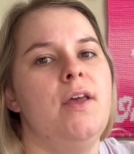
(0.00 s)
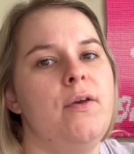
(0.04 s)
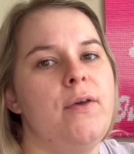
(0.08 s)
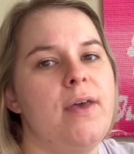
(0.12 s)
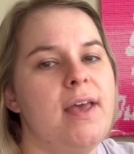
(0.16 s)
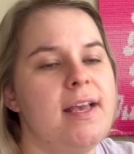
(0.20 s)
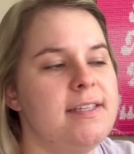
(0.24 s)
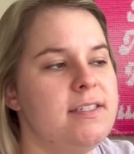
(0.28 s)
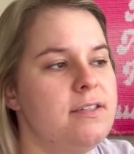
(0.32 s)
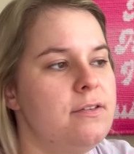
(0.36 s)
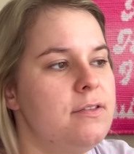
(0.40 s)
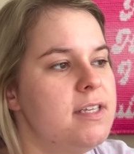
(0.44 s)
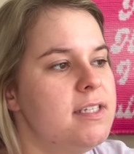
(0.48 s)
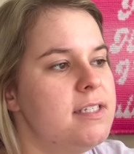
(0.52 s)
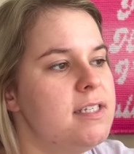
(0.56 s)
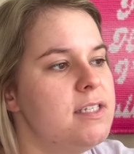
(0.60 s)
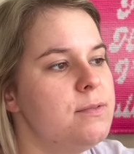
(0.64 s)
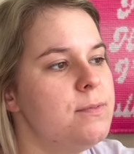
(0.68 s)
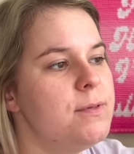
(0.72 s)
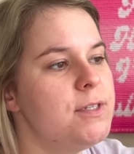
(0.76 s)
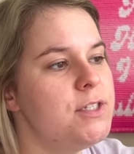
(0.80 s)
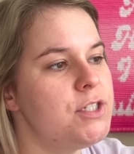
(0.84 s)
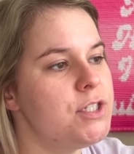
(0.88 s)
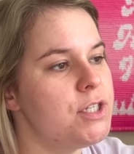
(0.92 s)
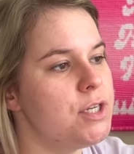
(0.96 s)
Okay, so this
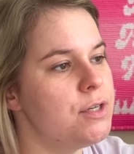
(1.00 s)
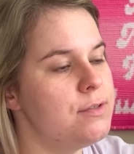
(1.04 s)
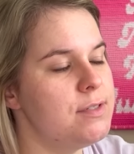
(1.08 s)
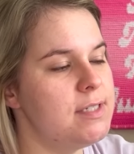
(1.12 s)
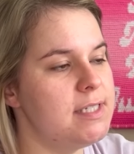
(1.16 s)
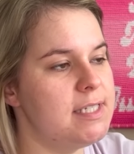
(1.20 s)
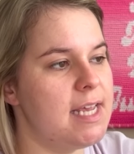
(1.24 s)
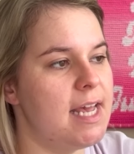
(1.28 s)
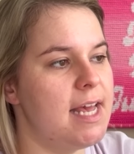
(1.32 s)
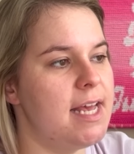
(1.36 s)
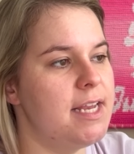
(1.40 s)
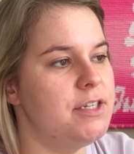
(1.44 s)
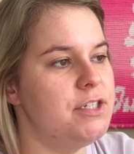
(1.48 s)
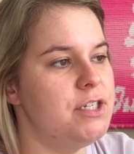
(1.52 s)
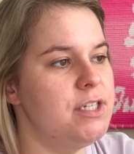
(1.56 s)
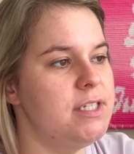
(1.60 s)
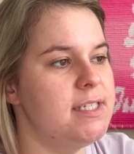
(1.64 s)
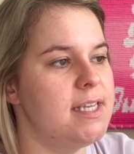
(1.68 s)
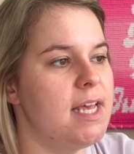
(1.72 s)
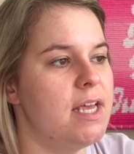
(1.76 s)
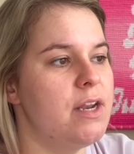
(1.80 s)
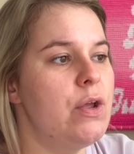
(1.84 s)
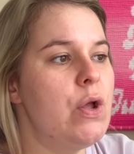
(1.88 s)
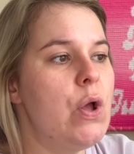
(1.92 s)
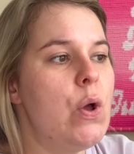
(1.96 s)
is what Jo said. She
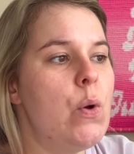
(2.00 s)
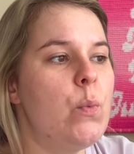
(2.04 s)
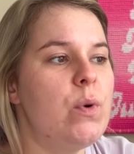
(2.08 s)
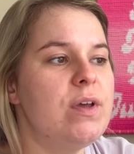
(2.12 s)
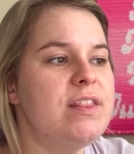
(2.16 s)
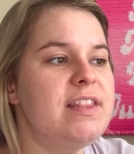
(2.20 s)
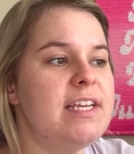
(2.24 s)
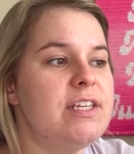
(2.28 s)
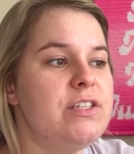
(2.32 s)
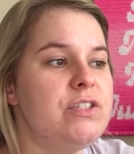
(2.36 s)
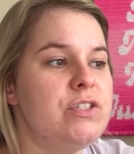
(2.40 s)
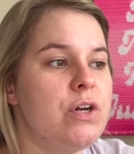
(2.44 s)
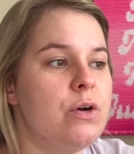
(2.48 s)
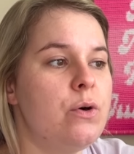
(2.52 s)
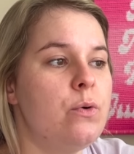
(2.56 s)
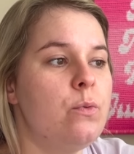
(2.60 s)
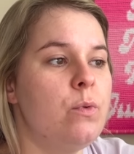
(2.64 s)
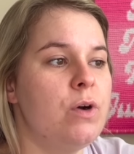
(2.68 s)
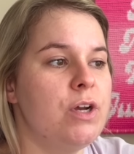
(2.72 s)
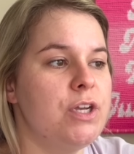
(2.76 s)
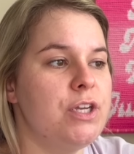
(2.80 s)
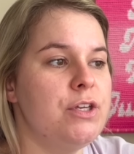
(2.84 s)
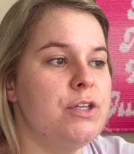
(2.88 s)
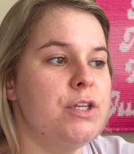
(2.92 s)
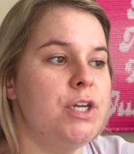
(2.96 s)
said, what they don't
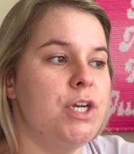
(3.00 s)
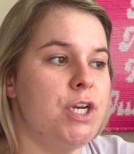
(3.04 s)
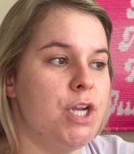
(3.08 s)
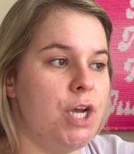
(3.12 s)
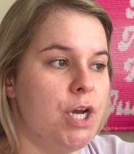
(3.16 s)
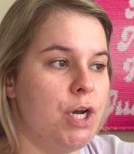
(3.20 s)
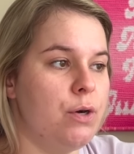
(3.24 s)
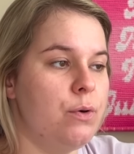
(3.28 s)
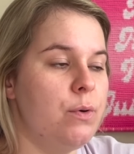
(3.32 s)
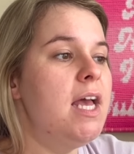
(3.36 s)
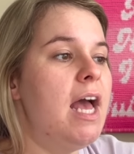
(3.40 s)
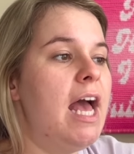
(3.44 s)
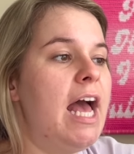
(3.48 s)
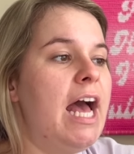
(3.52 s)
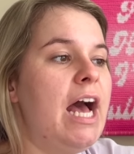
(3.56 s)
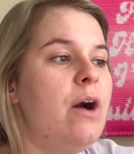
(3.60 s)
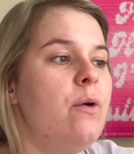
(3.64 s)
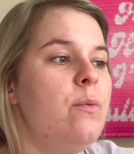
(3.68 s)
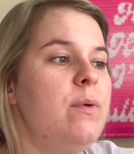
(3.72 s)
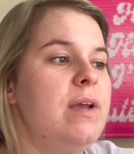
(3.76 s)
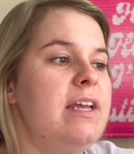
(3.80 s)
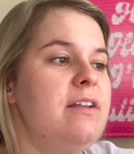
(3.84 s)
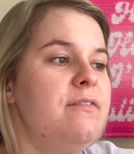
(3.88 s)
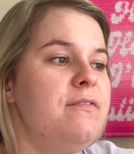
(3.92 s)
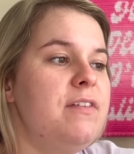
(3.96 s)
want you to know,
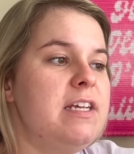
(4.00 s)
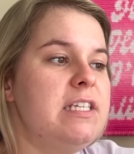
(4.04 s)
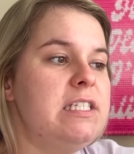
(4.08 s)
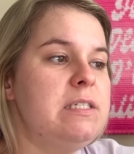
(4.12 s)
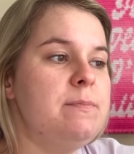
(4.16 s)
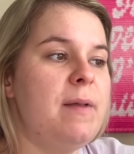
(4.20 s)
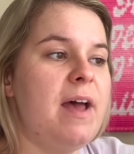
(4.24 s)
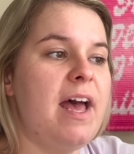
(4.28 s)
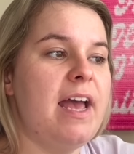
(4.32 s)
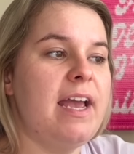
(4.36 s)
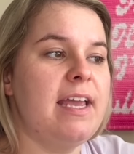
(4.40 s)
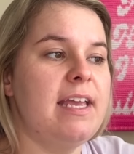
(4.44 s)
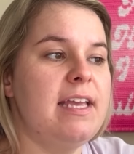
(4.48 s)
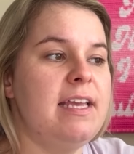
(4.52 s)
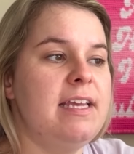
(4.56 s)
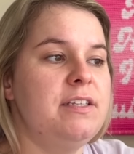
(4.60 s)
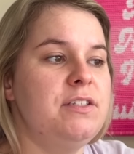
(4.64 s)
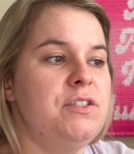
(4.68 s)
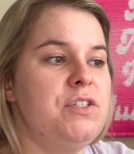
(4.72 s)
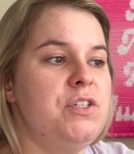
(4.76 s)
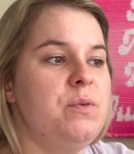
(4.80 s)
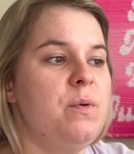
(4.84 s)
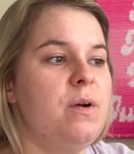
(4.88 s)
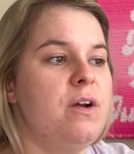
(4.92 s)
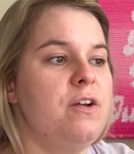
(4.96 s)
how we invest back
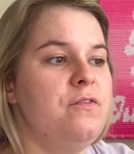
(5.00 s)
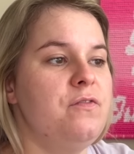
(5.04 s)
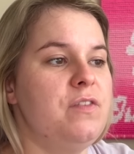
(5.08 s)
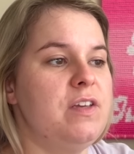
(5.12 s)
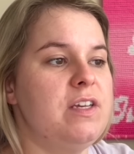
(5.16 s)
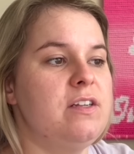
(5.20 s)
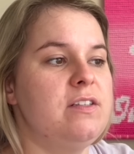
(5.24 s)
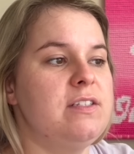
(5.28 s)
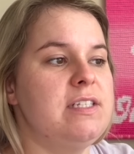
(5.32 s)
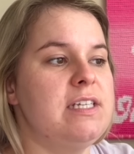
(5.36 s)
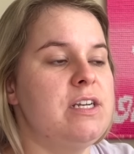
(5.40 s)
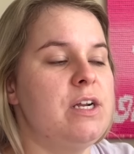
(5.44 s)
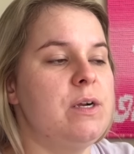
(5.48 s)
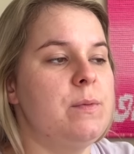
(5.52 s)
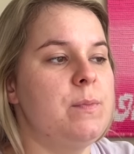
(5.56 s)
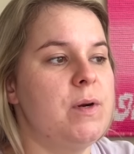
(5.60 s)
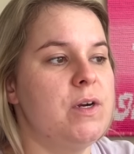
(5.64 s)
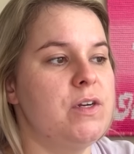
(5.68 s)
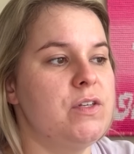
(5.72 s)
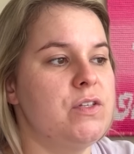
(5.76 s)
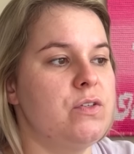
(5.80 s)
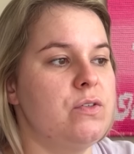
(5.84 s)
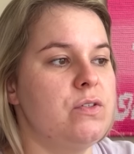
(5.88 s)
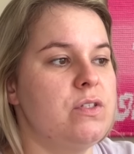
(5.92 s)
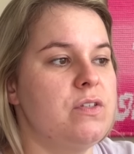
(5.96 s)
into our field and our
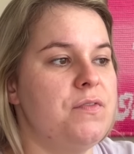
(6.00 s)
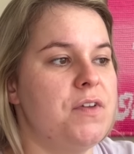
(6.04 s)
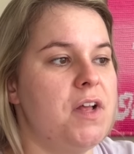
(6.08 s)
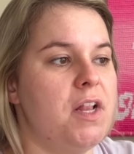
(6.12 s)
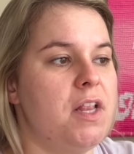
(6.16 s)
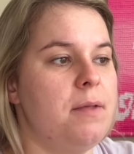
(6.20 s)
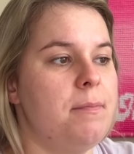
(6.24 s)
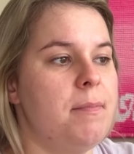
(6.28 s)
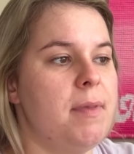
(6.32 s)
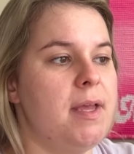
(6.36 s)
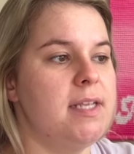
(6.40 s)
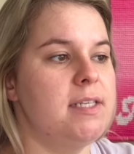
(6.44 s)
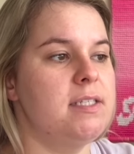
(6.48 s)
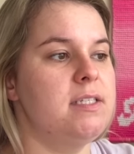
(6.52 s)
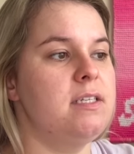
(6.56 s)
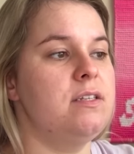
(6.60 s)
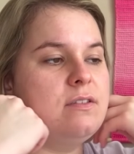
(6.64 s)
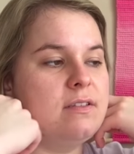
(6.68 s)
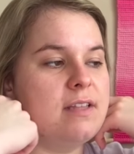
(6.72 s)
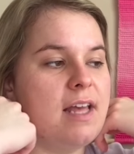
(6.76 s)
personal development.